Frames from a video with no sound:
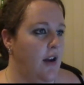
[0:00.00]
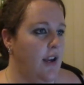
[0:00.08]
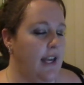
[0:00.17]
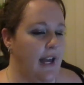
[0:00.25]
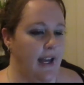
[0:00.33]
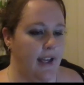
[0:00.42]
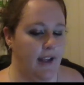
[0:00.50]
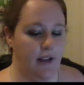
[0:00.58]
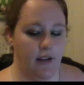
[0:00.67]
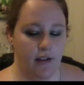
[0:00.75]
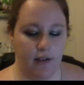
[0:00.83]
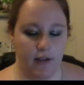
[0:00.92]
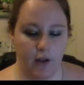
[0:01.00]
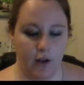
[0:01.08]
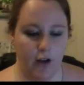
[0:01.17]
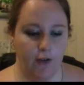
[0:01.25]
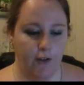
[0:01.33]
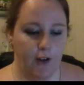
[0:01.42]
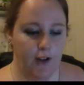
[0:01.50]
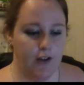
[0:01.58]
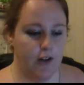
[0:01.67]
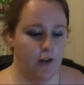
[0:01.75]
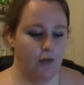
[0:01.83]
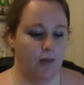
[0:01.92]
Okay, so
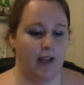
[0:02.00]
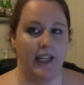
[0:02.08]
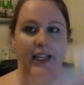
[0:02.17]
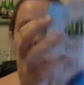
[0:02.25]
first off, we